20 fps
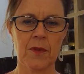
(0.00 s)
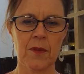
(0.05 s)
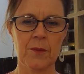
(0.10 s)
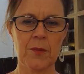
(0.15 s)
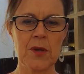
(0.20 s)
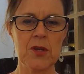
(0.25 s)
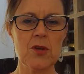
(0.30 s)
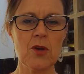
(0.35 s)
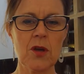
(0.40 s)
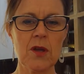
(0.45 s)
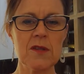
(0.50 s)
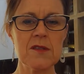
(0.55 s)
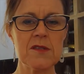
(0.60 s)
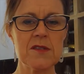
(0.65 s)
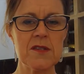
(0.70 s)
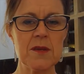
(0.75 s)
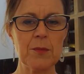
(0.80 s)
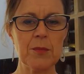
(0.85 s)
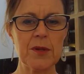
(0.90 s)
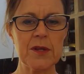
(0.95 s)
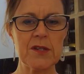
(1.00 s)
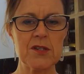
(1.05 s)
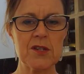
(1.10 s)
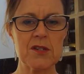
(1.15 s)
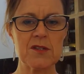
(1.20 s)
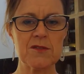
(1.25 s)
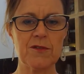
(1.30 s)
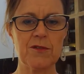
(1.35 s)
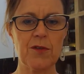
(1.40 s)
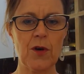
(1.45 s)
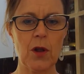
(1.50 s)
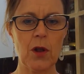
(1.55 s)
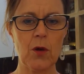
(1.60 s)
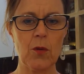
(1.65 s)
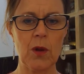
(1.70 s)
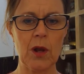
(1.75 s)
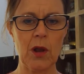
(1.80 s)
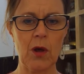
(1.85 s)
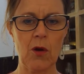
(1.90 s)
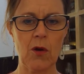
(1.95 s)
But you can simply just follow
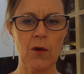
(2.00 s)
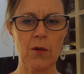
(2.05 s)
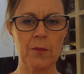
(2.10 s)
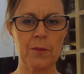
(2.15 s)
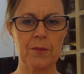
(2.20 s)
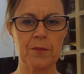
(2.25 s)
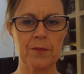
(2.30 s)
along,